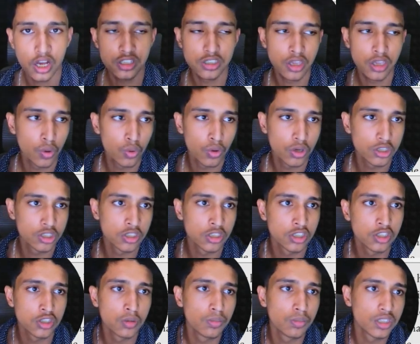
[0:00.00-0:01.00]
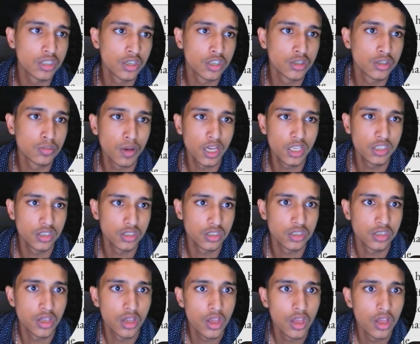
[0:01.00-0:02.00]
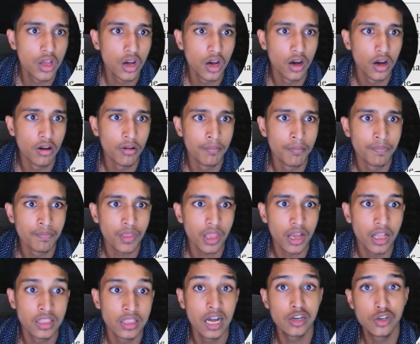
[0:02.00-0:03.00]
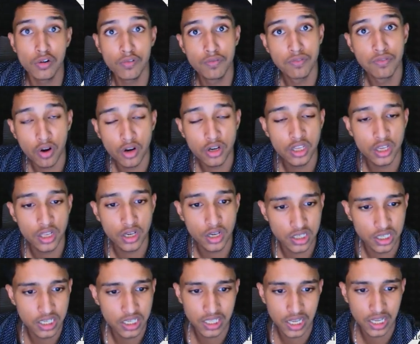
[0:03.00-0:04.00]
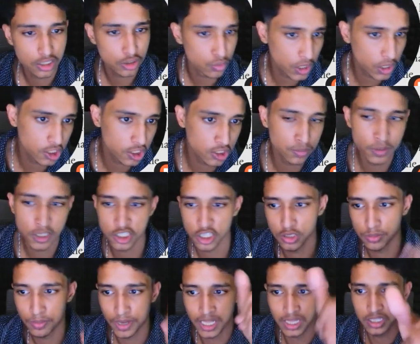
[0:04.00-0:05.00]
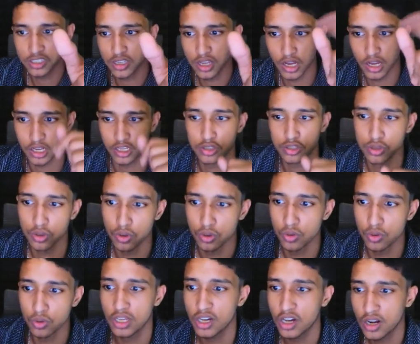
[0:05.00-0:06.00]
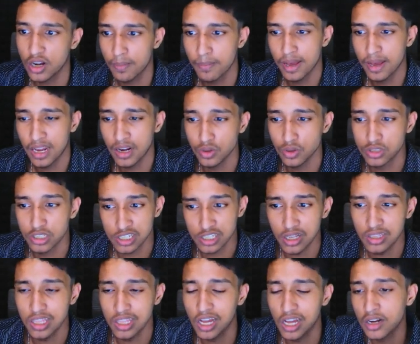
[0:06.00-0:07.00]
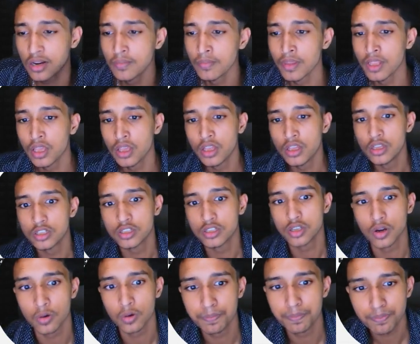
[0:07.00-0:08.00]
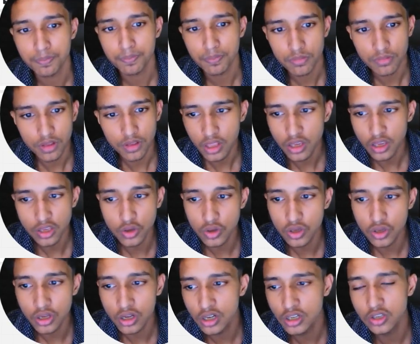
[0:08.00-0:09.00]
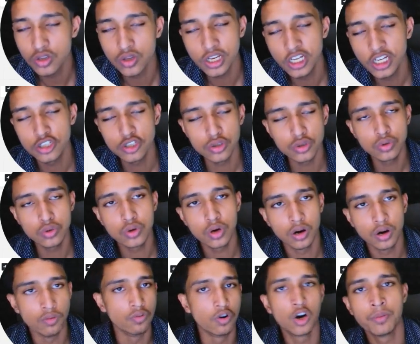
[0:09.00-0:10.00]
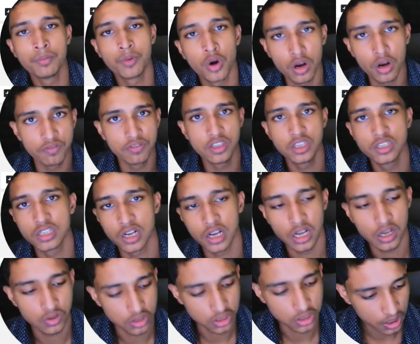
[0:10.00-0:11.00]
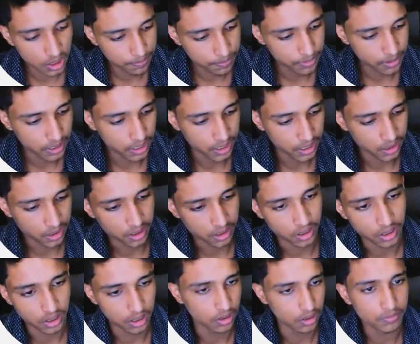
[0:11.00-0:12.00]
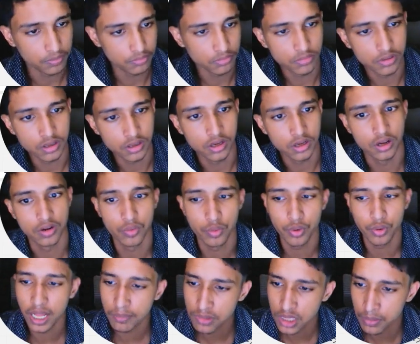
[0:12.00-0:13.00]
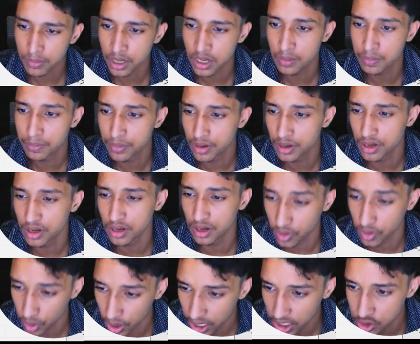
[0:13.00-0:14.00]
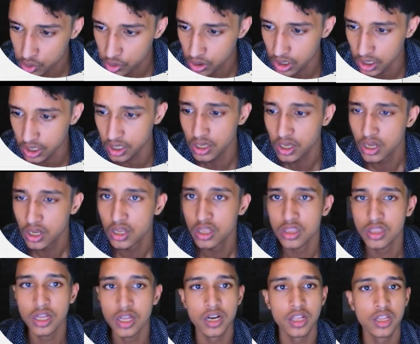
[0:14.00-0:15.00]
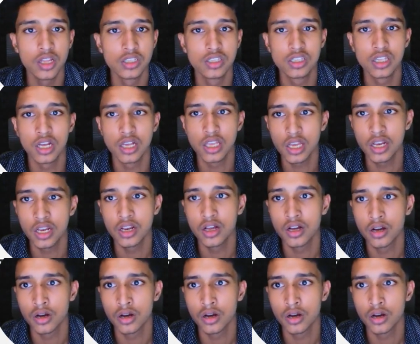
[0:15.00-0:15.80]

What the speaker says: asking questions to business pages, and that to 40 in a day. That is very suspicious. Ban this guy. So they're gonna ban you just like that. So you need to warm all of these accounts up and ramp them up gradually. There is again